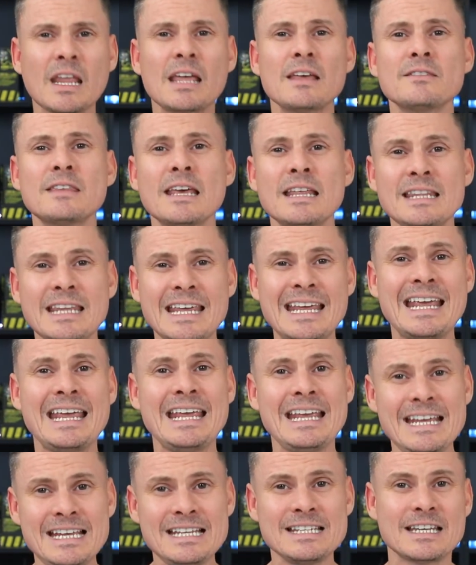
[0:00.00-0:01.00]
then the
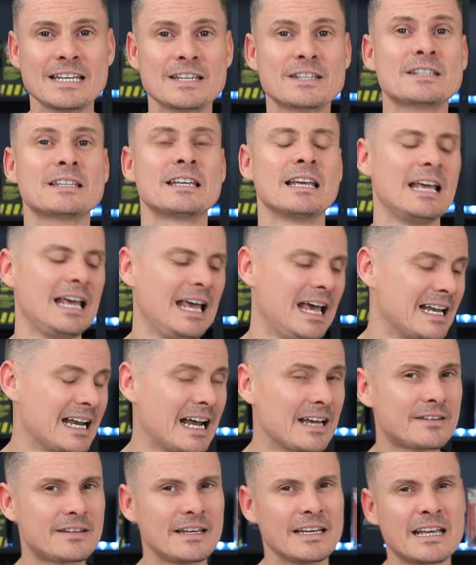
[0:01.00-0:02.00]
easiest, and
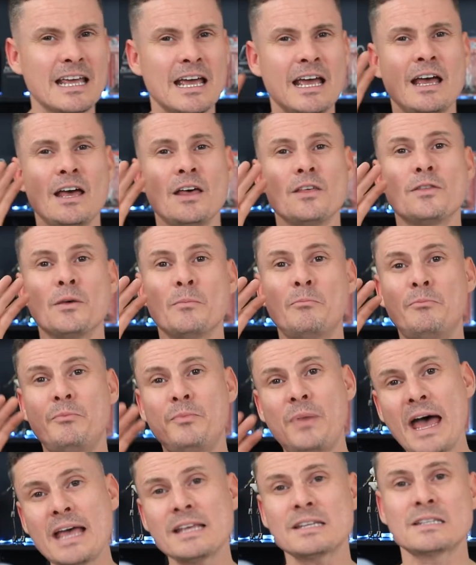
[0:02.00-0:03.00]
I think the
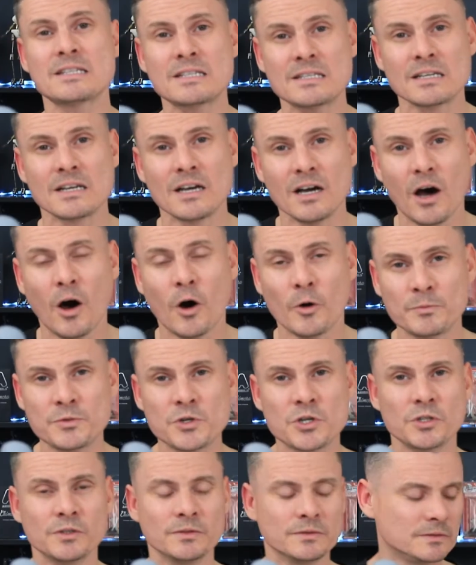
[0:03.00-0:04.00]
best
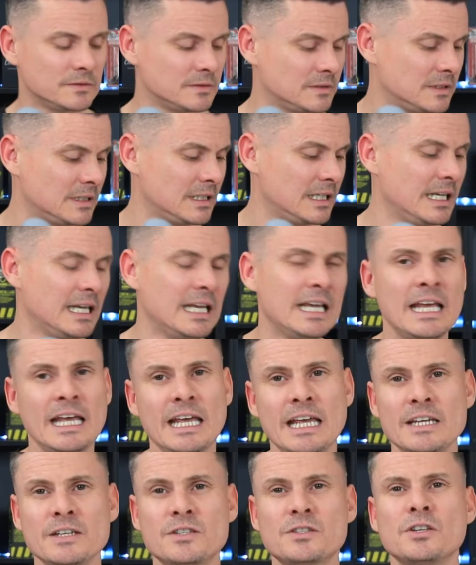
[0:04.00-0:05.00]
option,
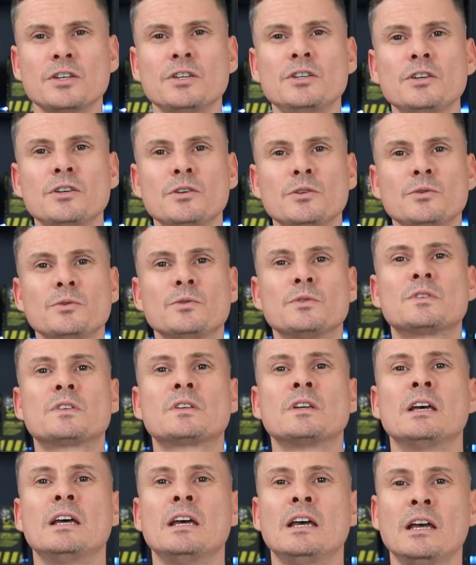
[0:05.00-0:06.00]
is to
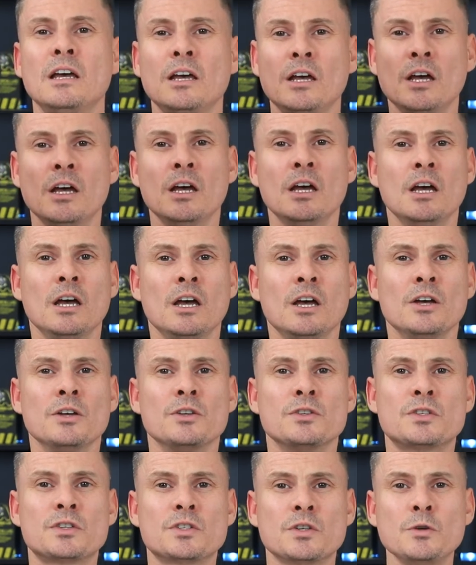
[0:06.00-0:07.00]
use
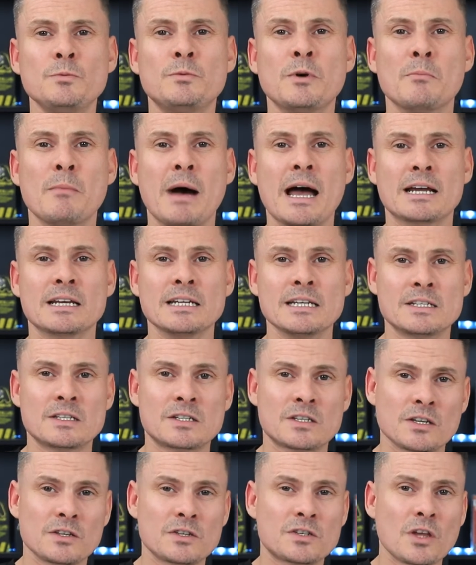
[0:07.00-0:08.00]
super
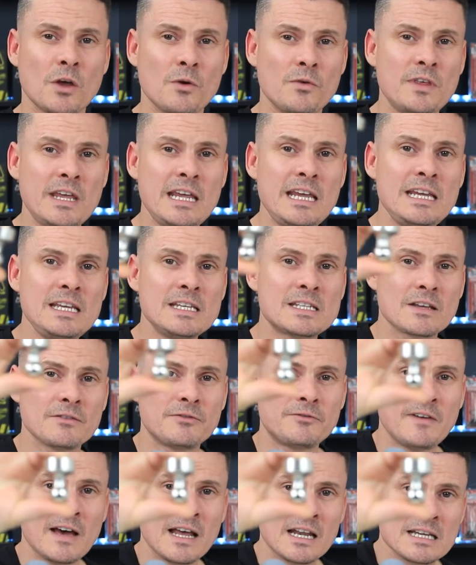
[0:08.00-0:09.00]
magnets. So these
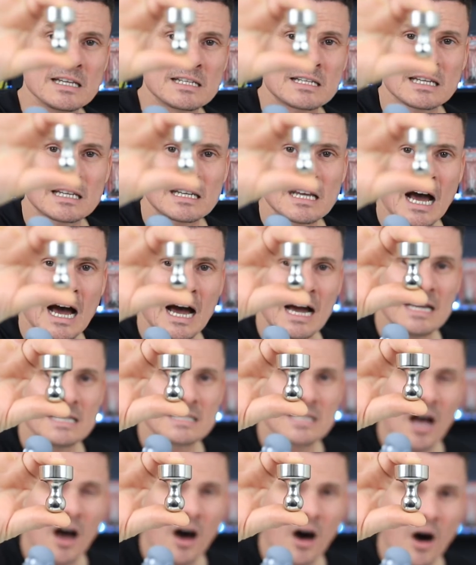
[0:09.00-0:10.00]
fellas,
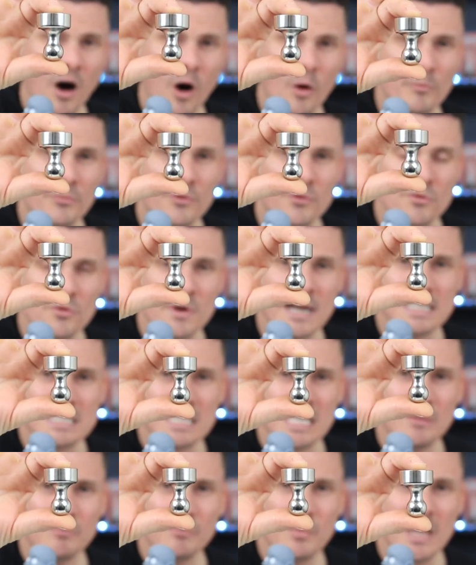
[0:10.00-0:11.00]
guys, are
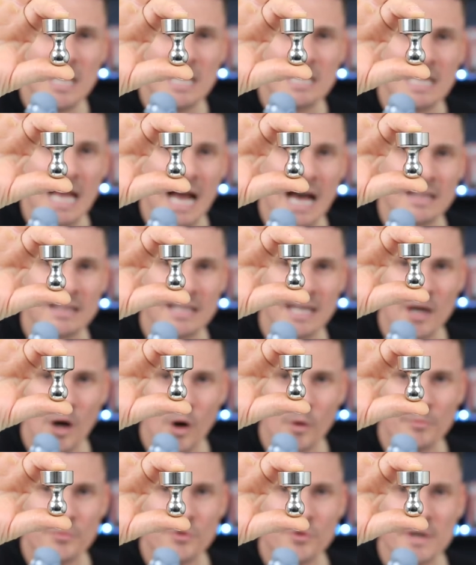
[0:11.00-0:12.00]
pretty big and they
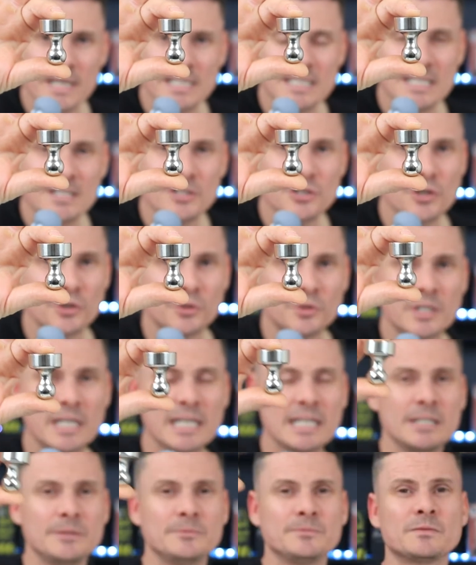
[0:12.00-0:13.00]
are pretty
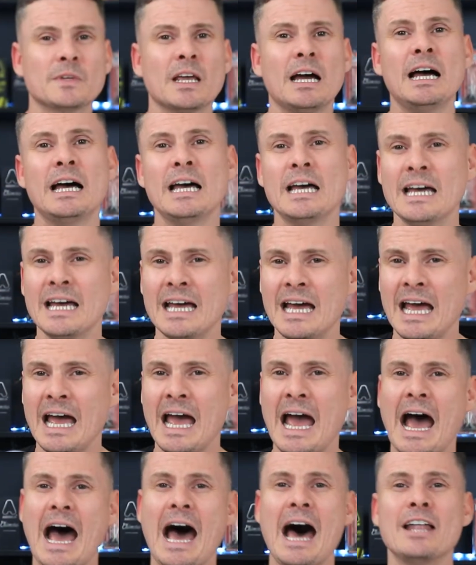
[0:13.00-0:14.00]
chunky,
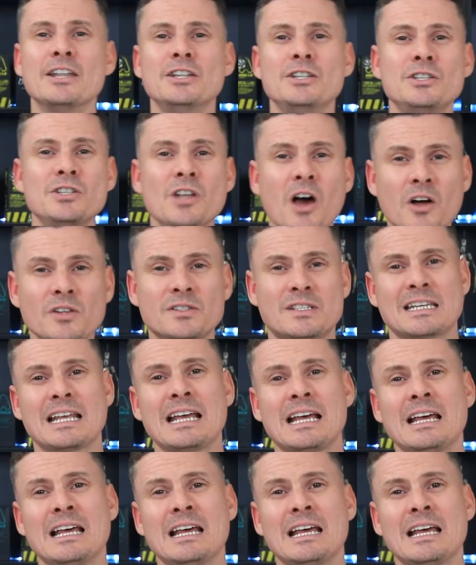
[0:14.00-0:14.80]
and not,